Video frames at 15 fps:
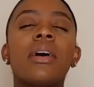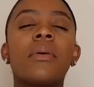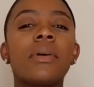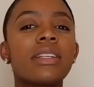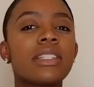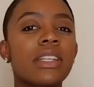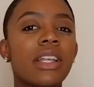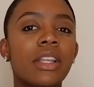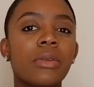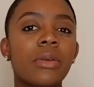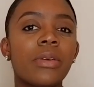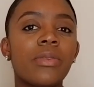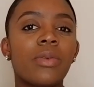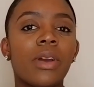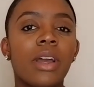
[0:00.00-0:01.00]
I want to say like 3
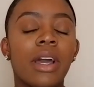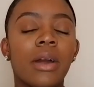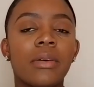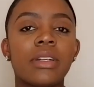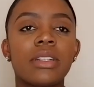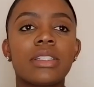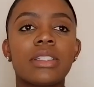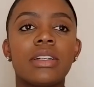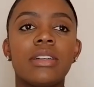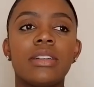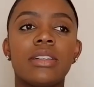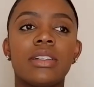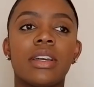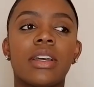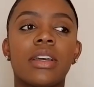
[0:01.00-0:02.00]
or 4 hours.
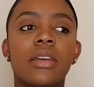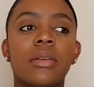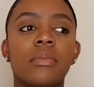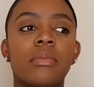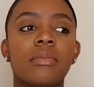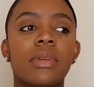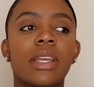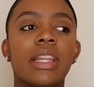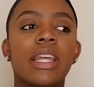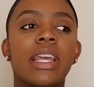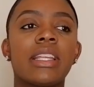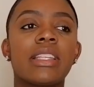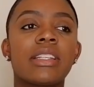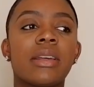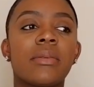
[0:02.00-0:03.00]
And they
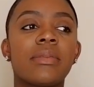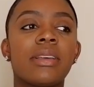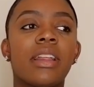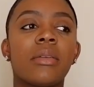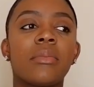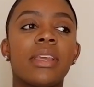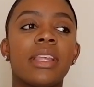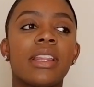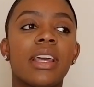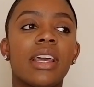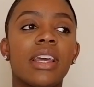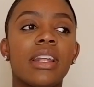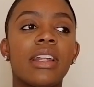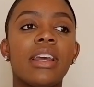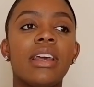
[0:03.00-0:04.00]
ended up telling me
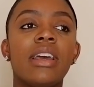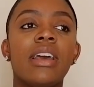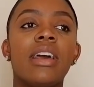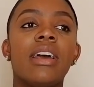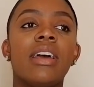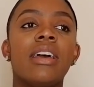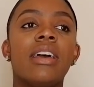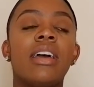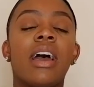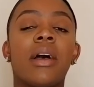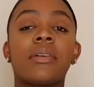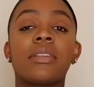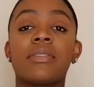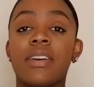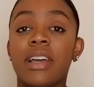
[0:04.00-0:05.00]
that I
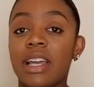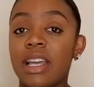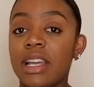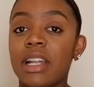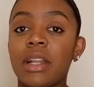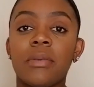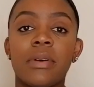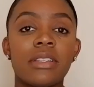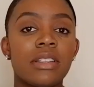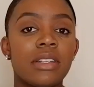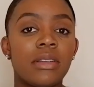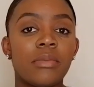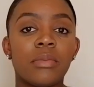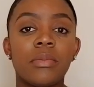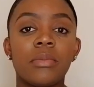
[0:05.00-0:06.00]
was fine. I
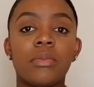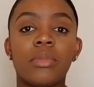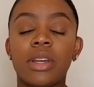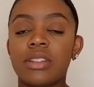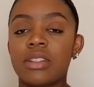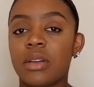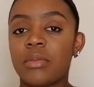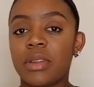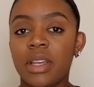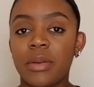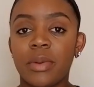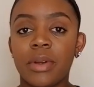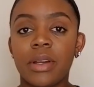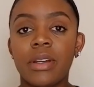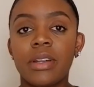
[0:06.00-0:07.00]
wasn't in preterm
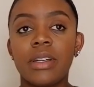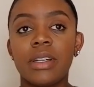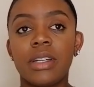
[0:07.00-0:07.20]
labor.